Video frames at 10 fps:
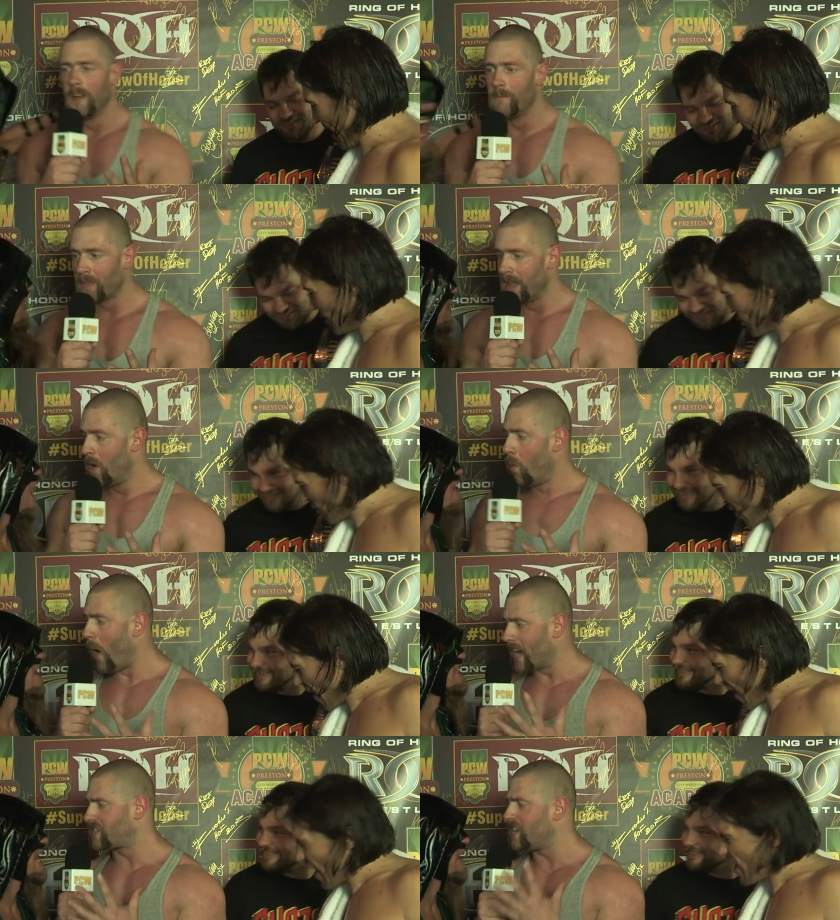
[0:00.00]
Speaker 1: what
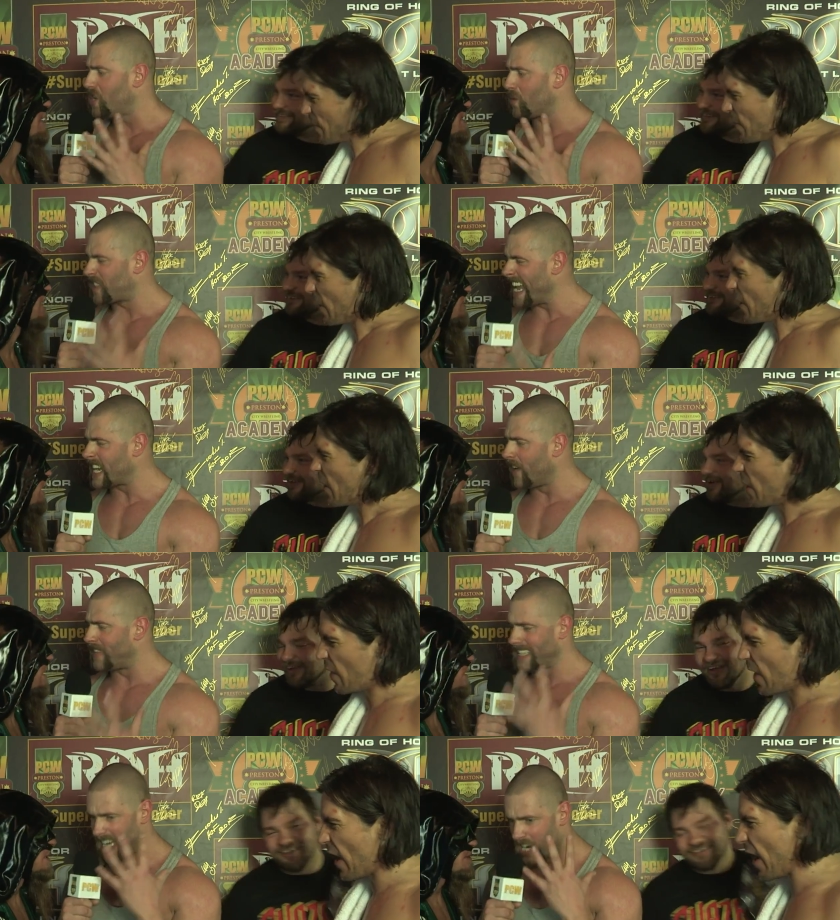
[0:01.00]
did you think of
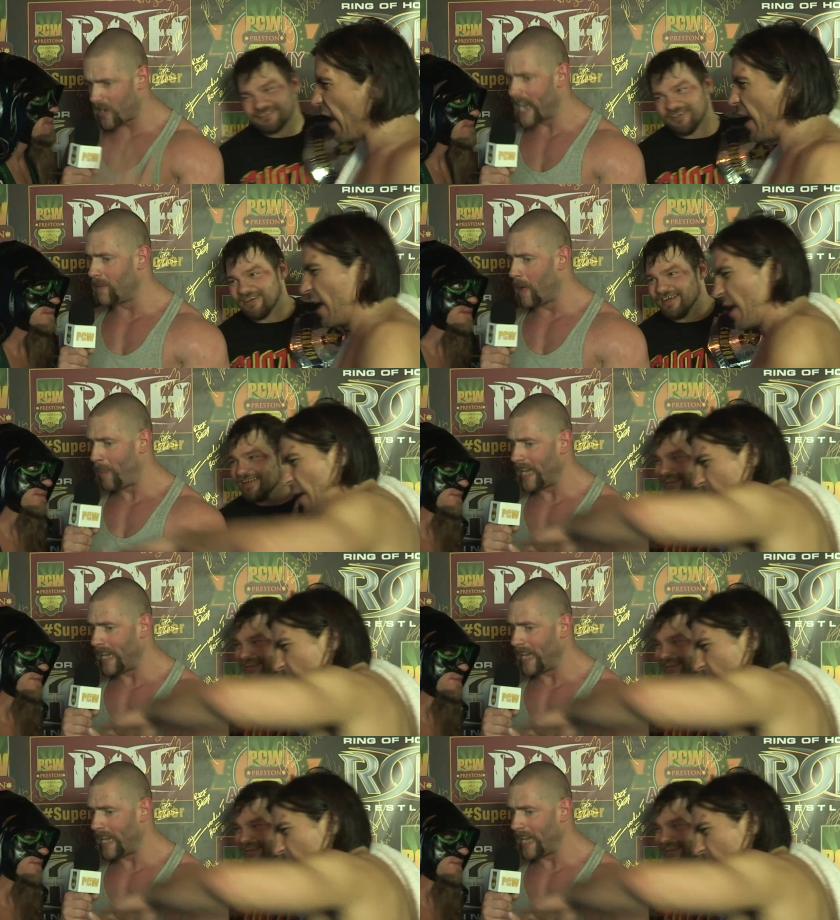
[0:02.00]
this incredible